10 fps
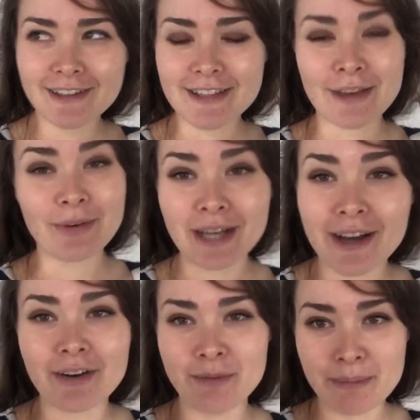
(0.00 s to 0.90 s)
that we
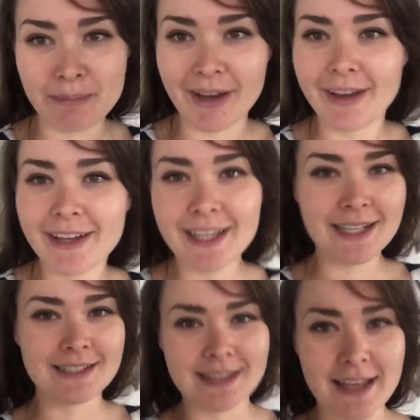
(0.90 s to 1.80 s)
gotta remember
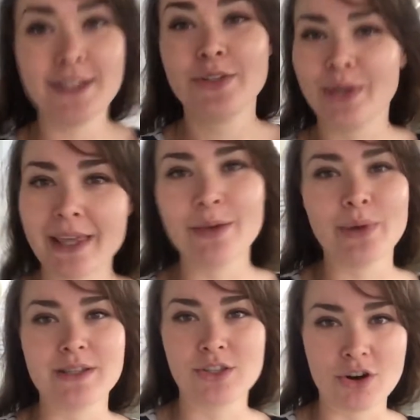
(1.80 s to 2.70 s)
is that together
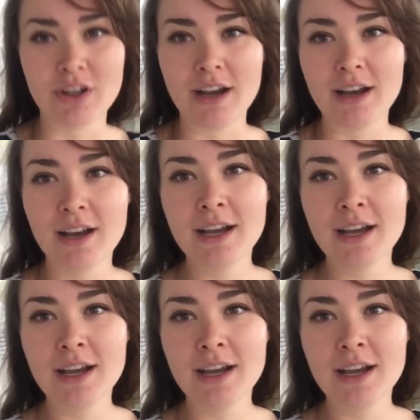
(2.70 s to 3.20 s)
we're stronger,